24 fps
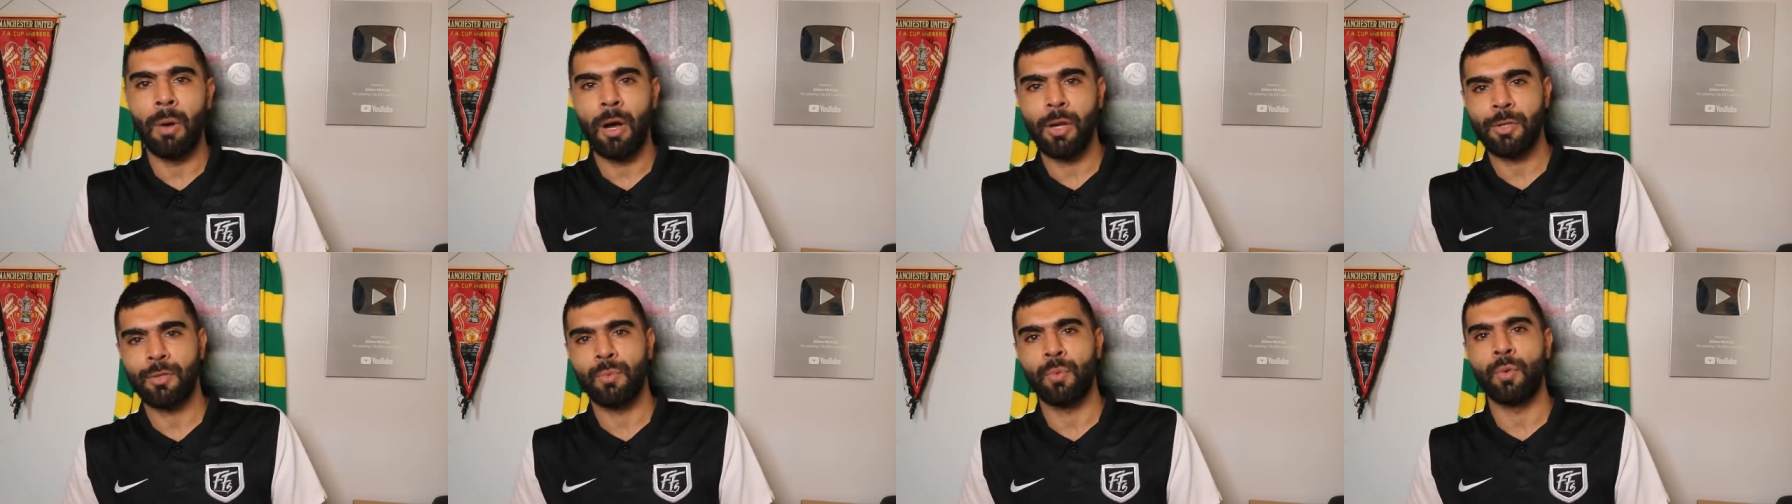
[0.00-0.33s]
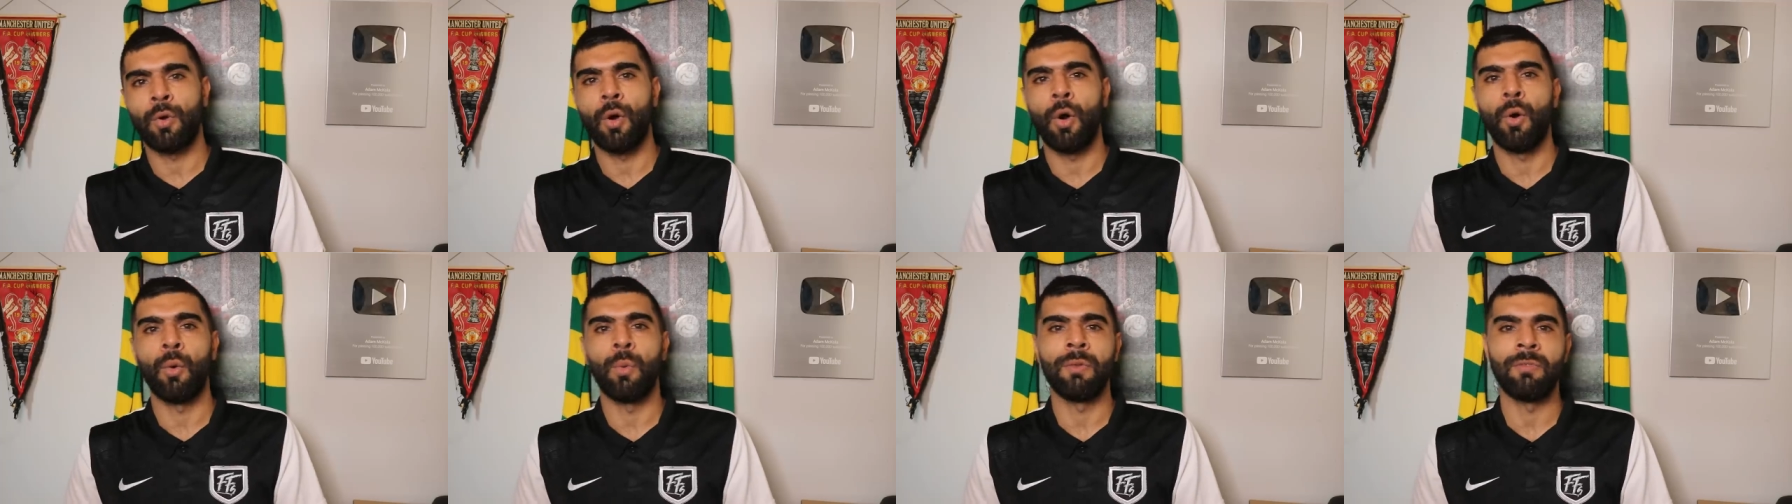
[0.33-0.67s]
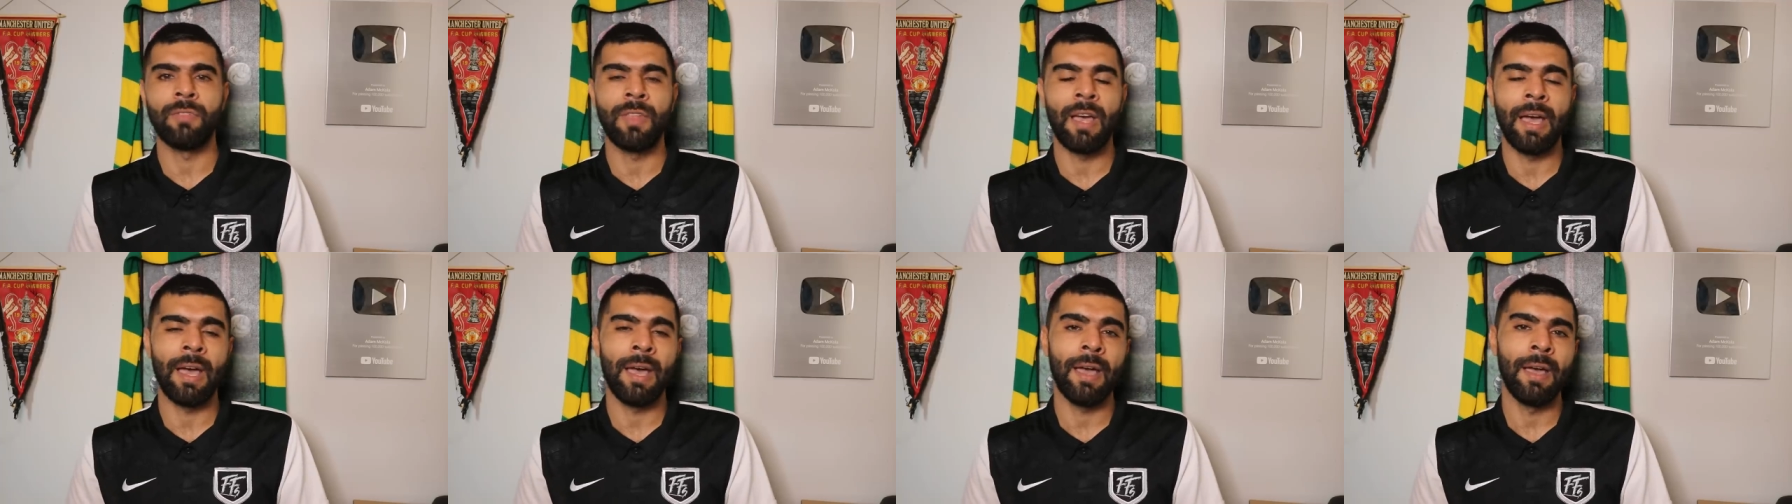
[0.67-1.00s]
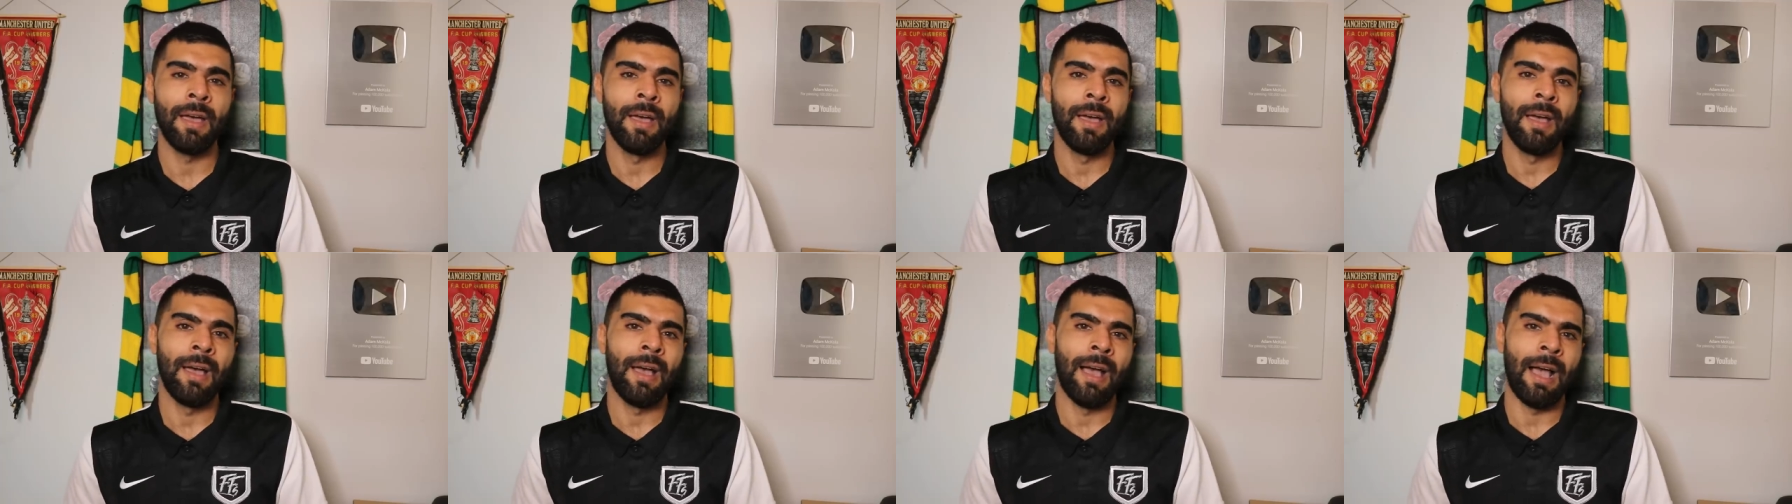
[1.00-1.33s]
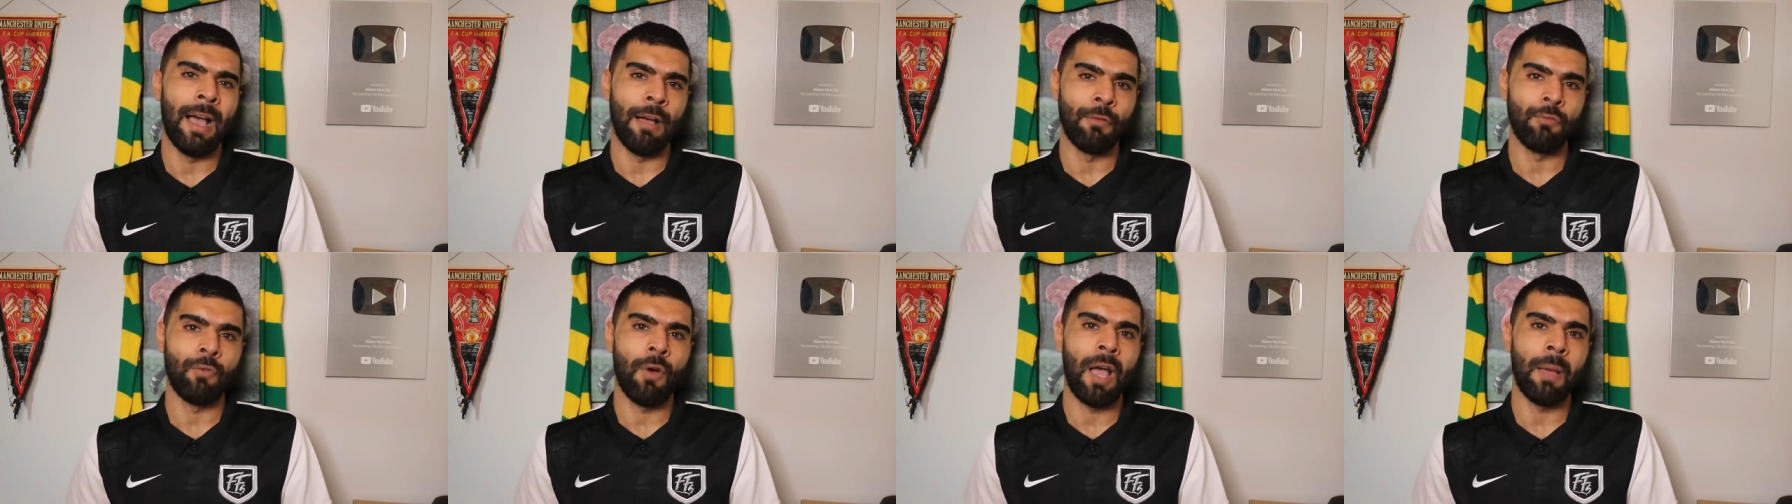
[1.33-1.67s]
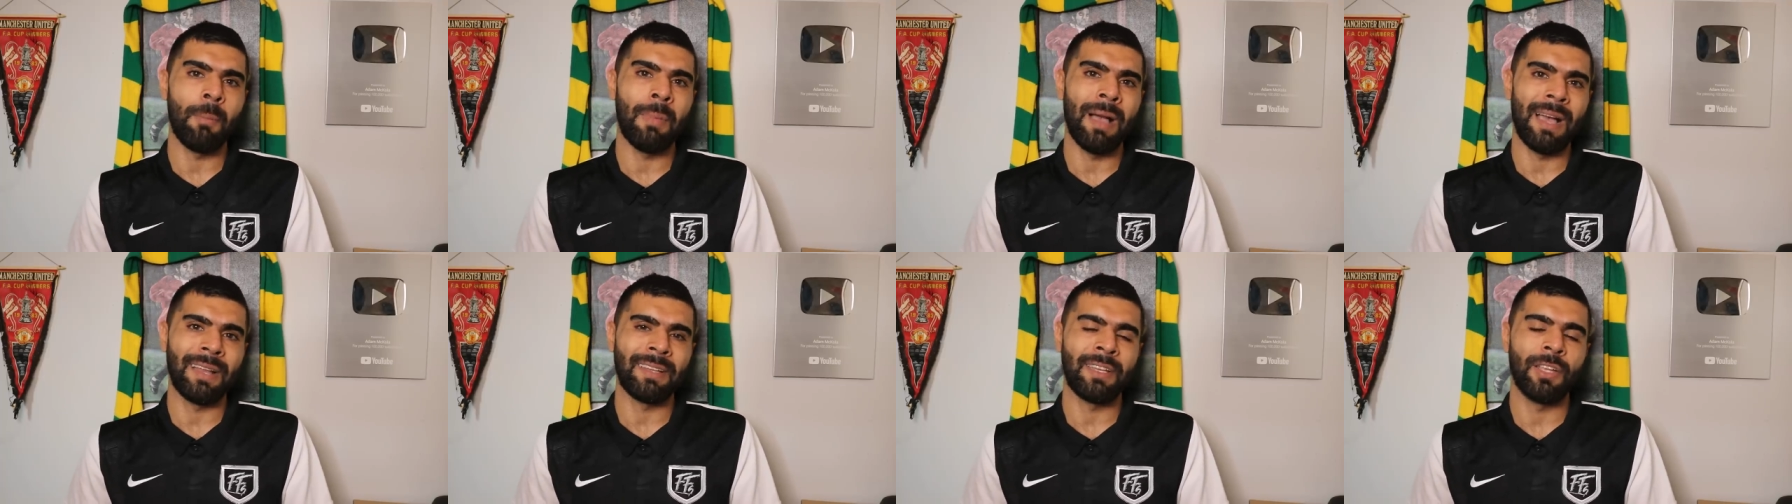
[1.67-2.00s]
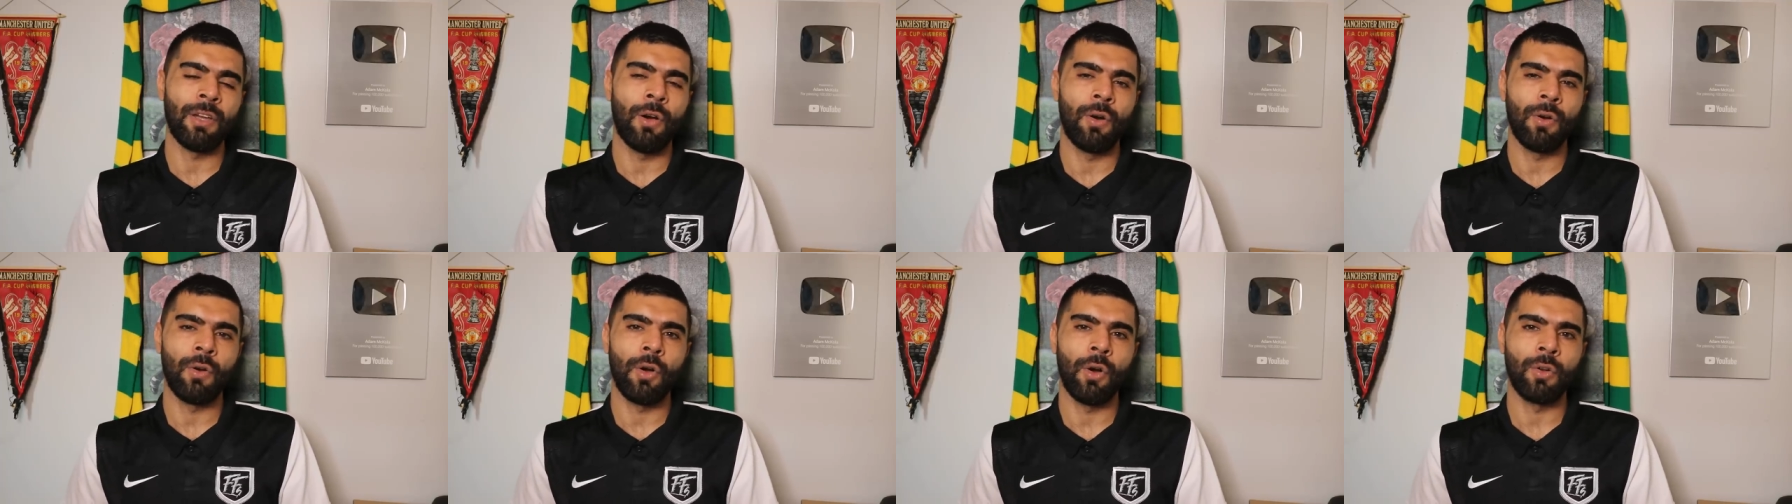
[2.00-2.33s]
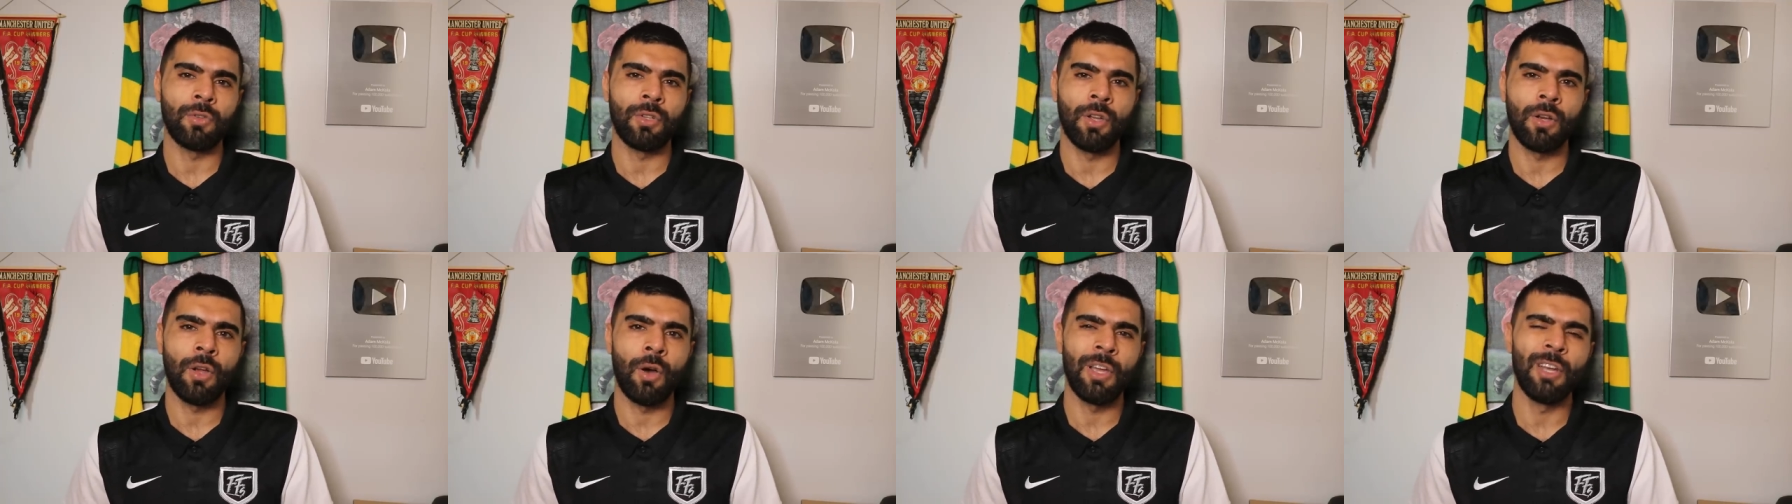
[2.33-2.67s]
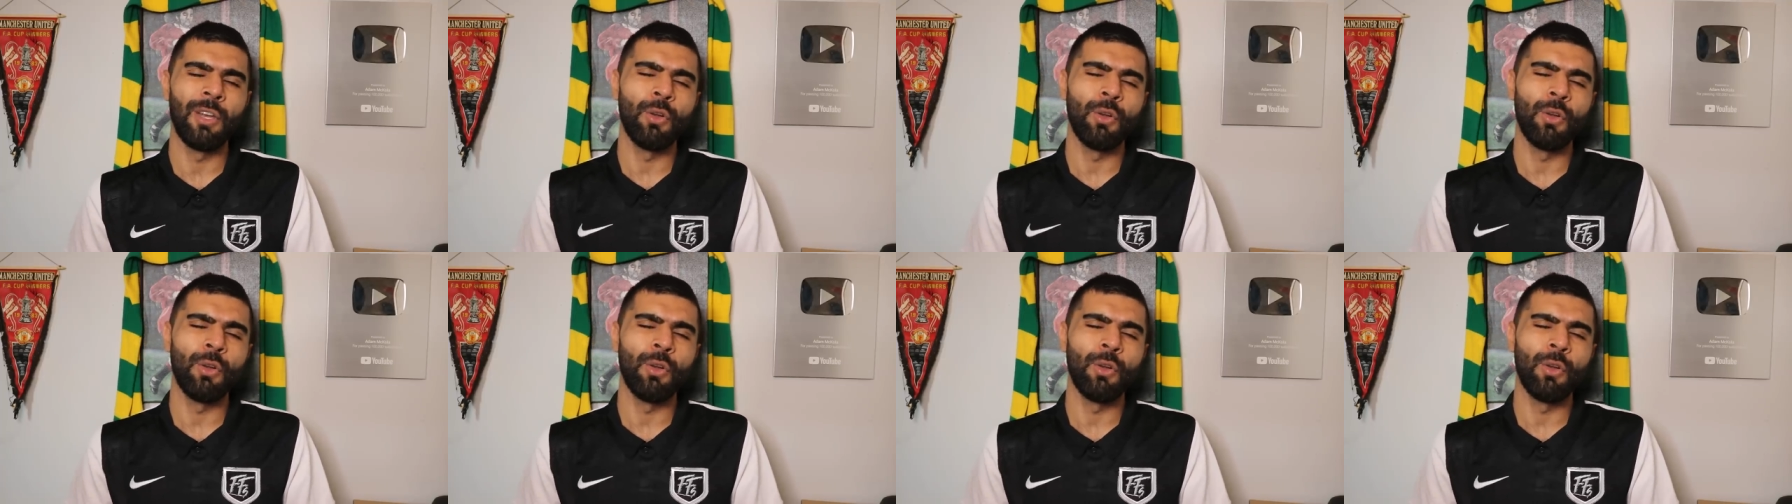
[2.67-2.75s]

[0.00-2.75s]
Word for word: boss will go with there. At right back, Diogo Dalot.